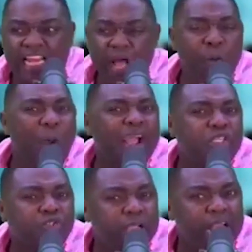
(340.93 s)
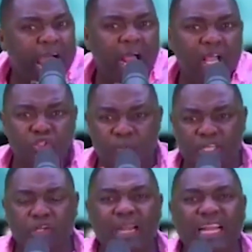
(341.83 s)
They work together to make
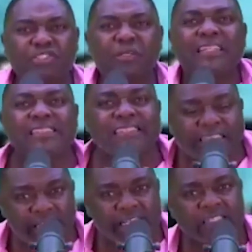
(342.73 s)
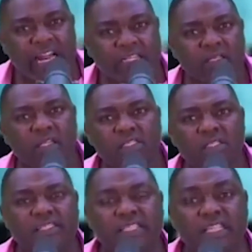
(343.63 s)
sure that transit is done
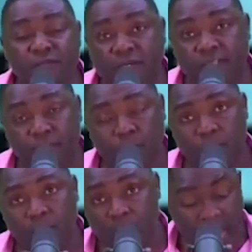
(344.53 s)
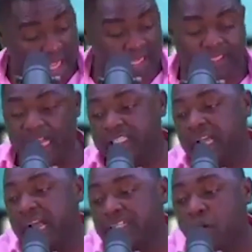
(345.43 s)
successfully. Into
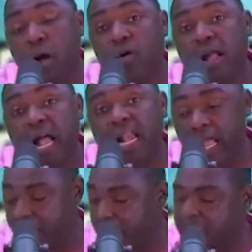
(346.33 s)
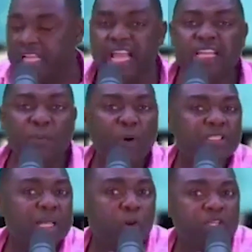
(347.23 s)
Aisha Huang Ghana. So you
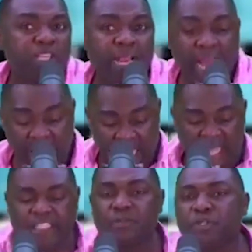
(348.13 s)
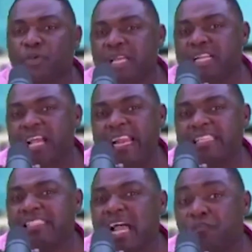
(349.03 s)
deported to China. It is between the
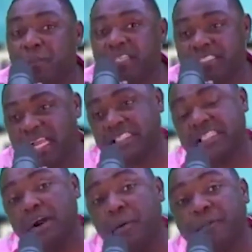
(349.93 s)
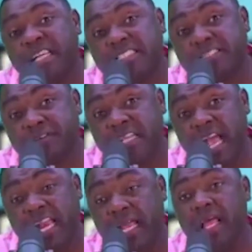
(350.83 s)
Chinese government, that their representative in
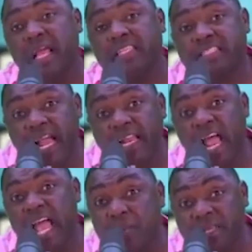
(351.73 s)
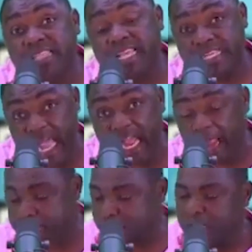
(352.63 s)
Ghana, China embassy in
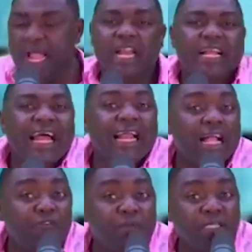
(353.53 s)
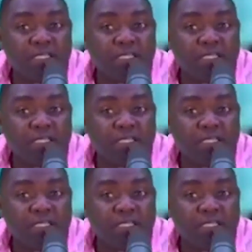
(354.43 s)
Ghana, and the Ghana government.